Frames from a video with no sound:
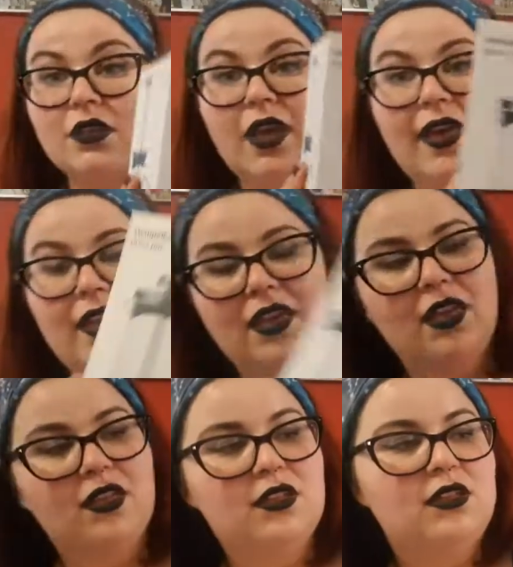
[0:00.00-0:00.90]
a,
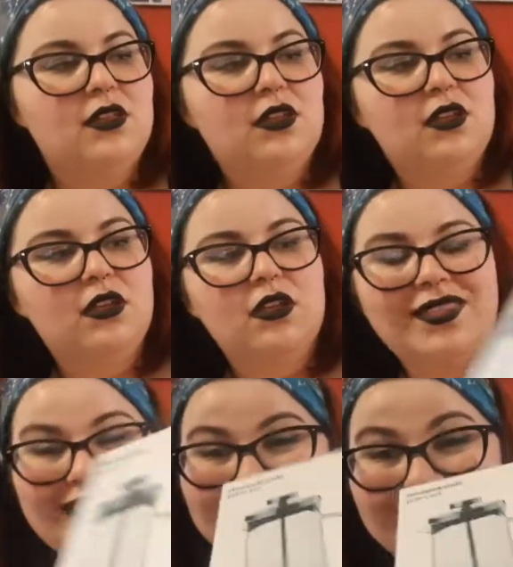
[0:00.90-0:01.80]

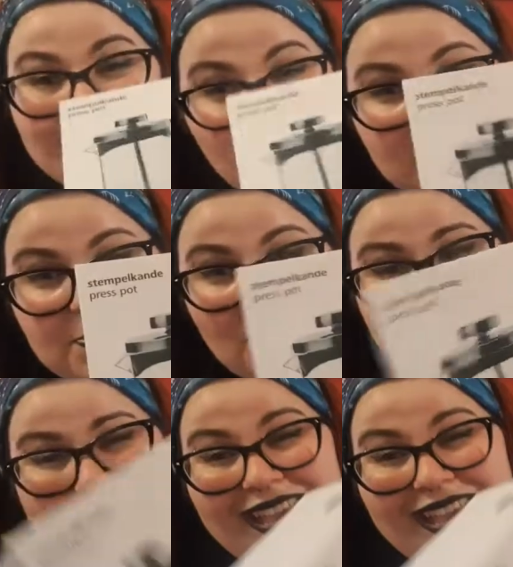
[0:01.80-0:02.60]
they say it's a press pot, it's a